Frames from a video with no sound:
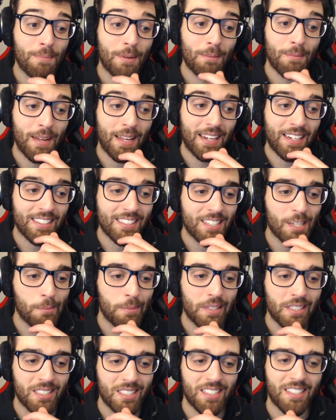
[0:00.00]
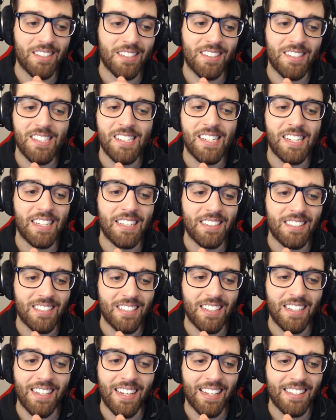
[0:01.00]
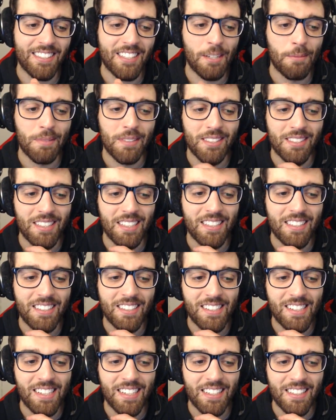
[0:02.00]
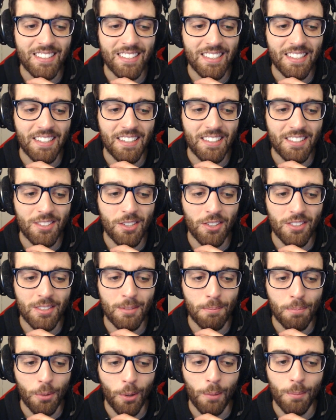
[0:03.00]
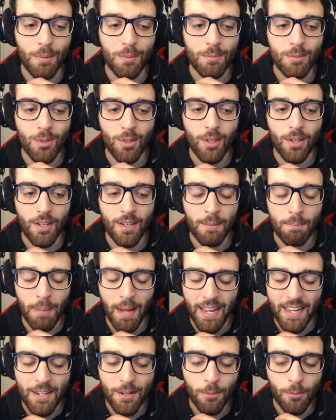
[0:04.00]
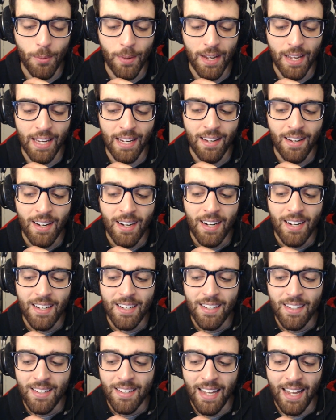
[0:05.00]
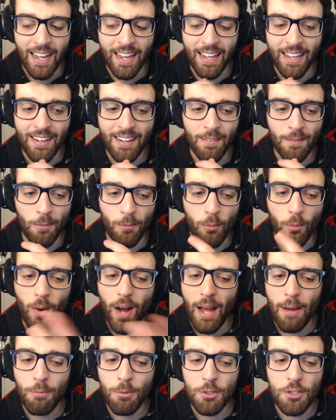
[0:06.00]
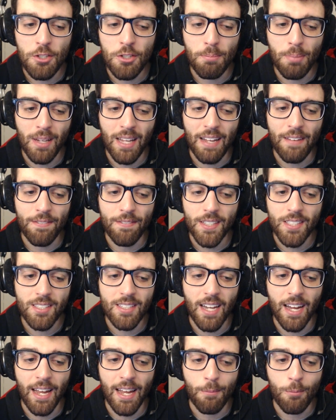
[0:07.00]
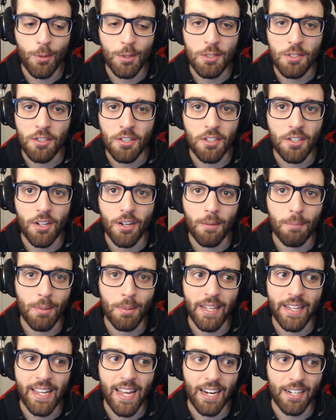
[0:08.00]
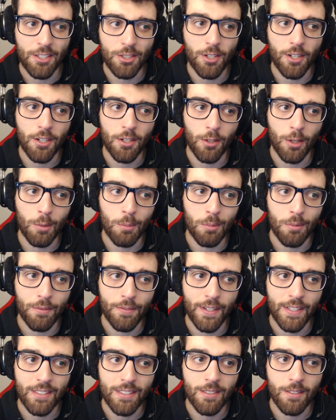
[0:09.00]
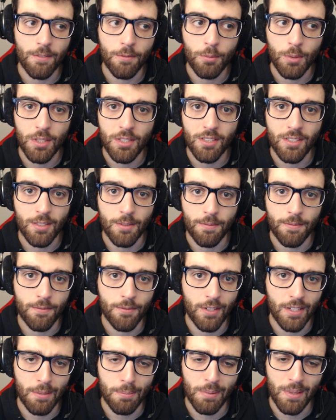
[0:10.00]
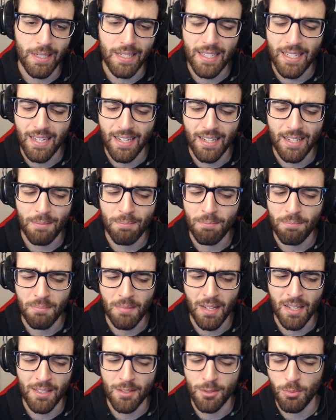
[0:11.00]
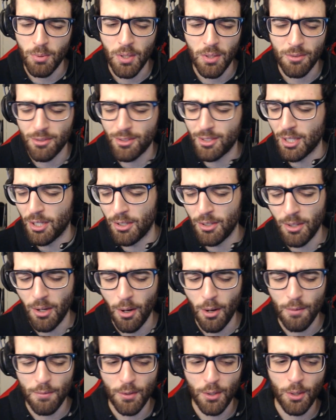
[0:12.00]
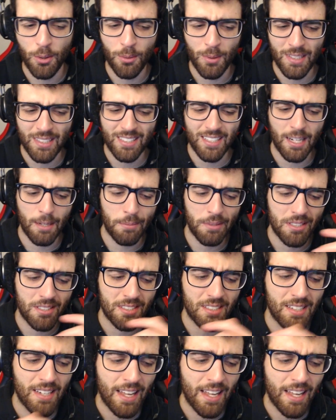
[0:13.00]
man, that's going to be sitting in a D tier. That's going to be sitting in a D tier. It's got some problems, pay-to-win, and why would you play this game when you could go and play Counter-Strike Global Offensive, which is a free-to-play game as well? So, overall, it's going to be sitting there